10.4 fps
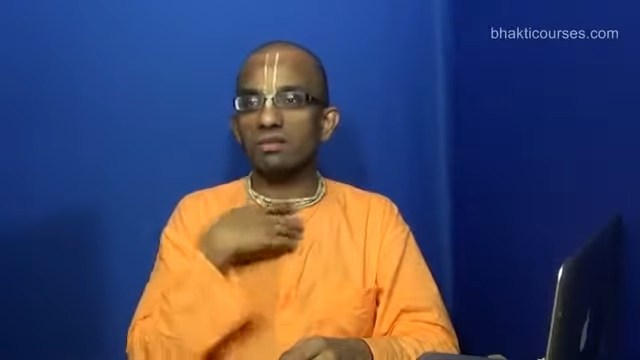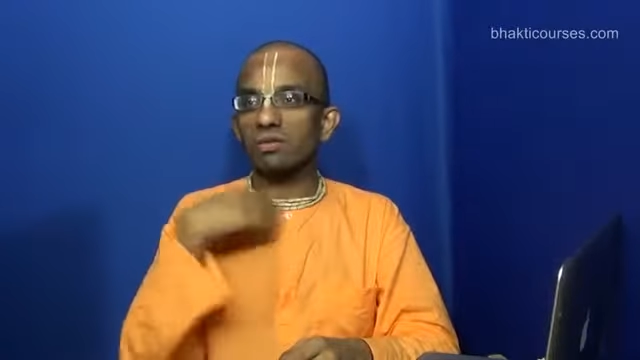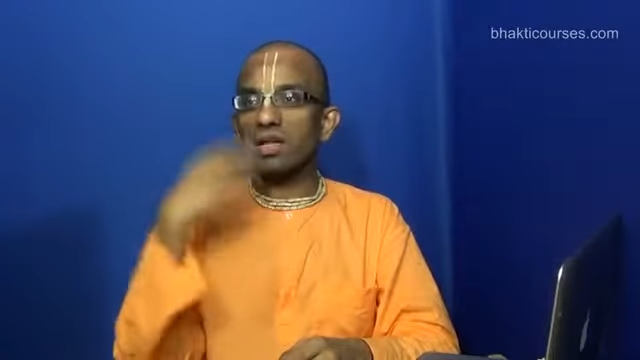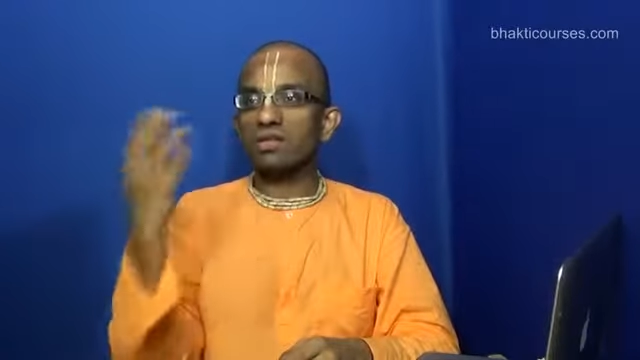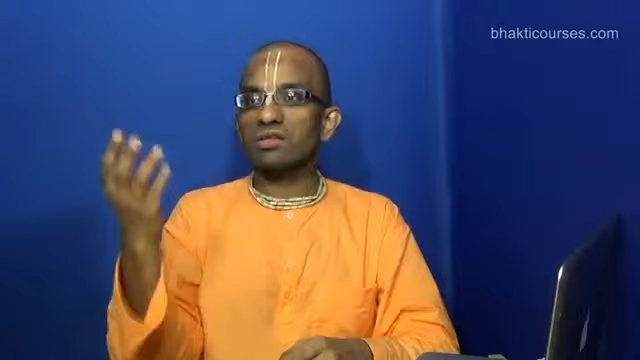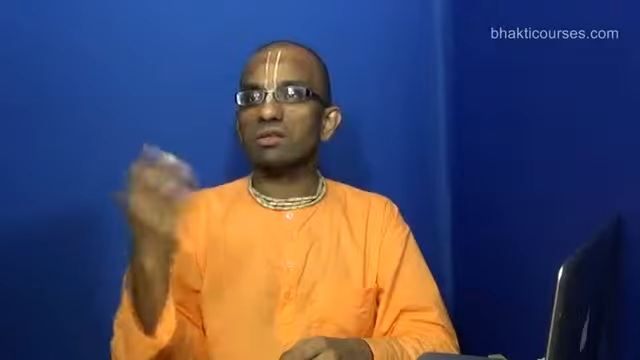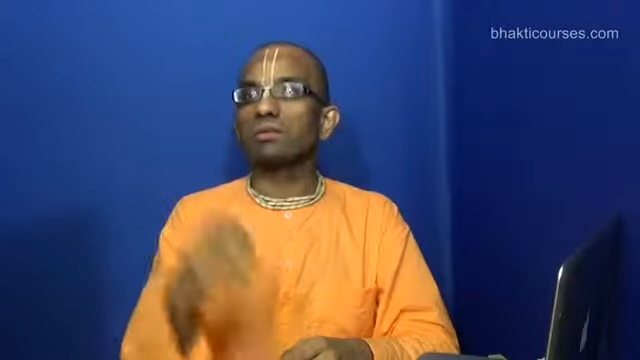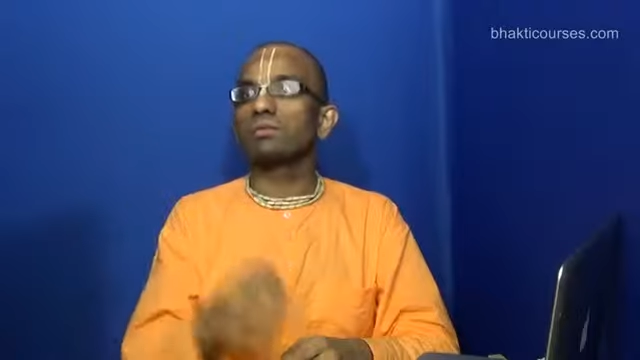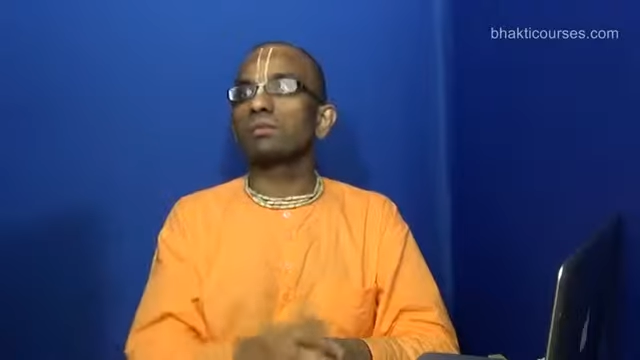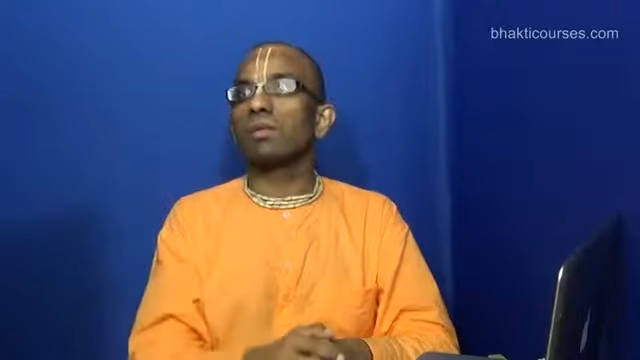tells
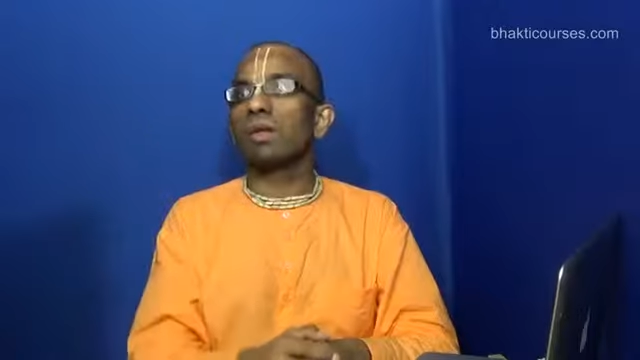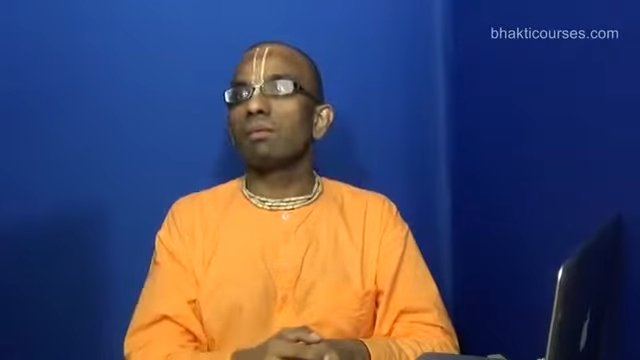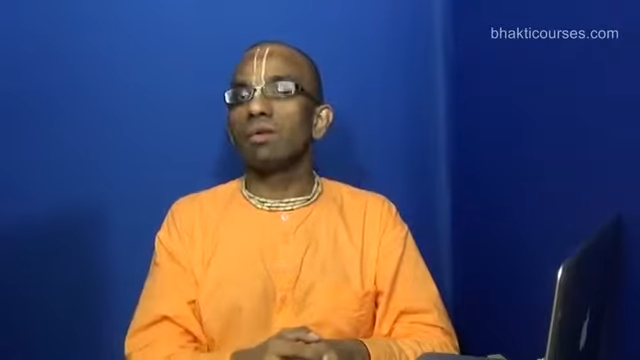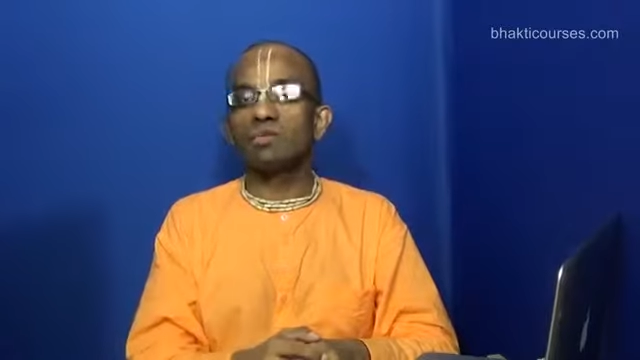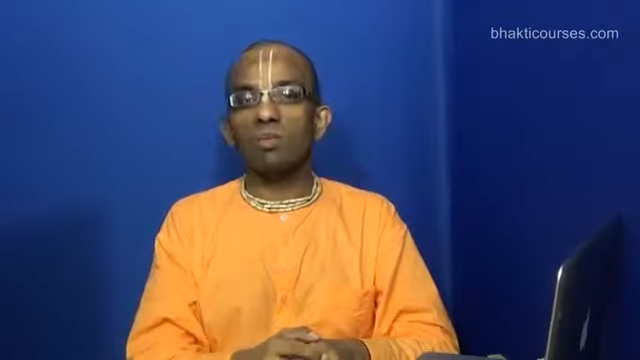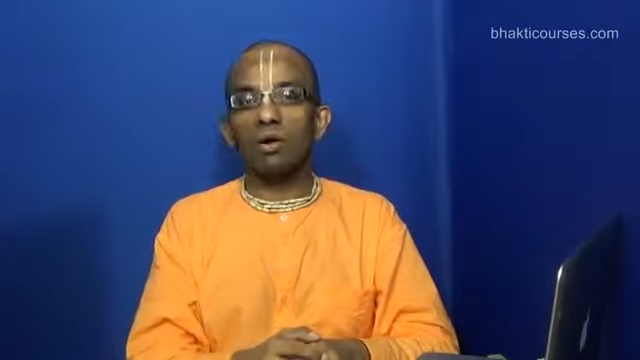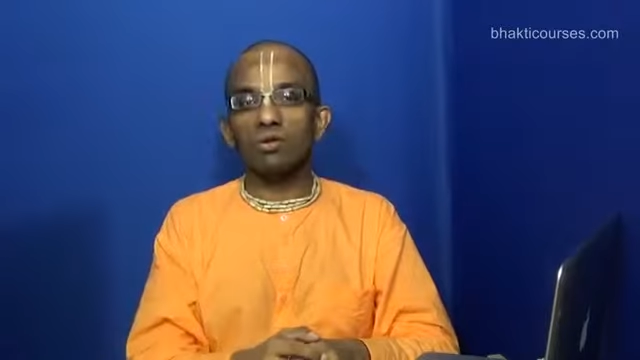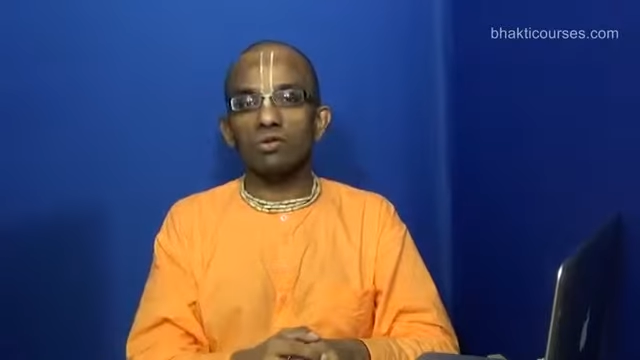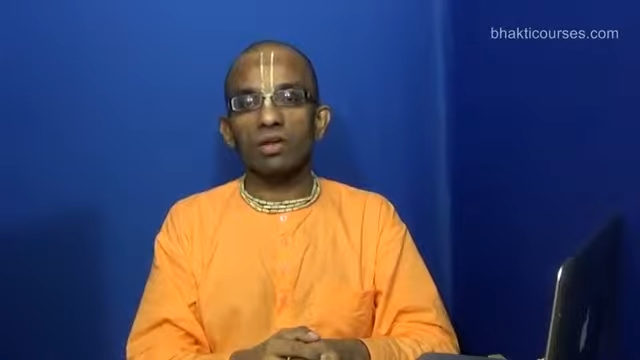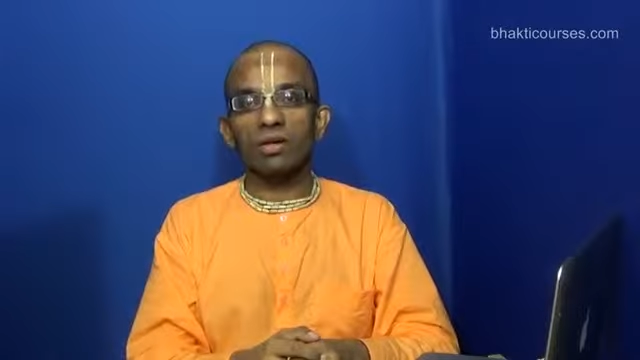Bhishma
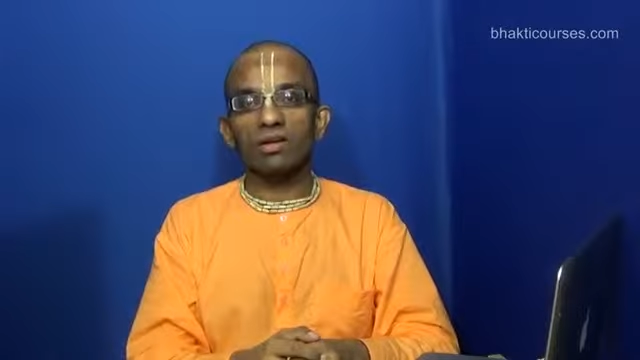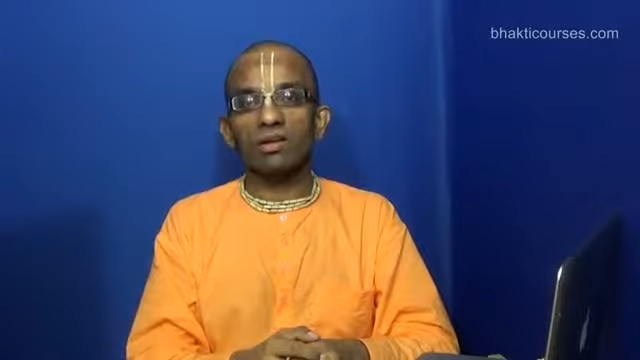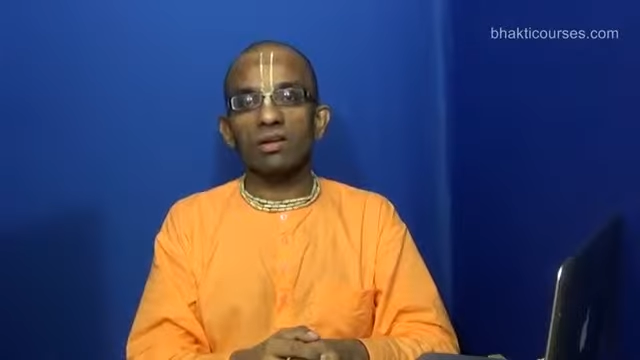also that,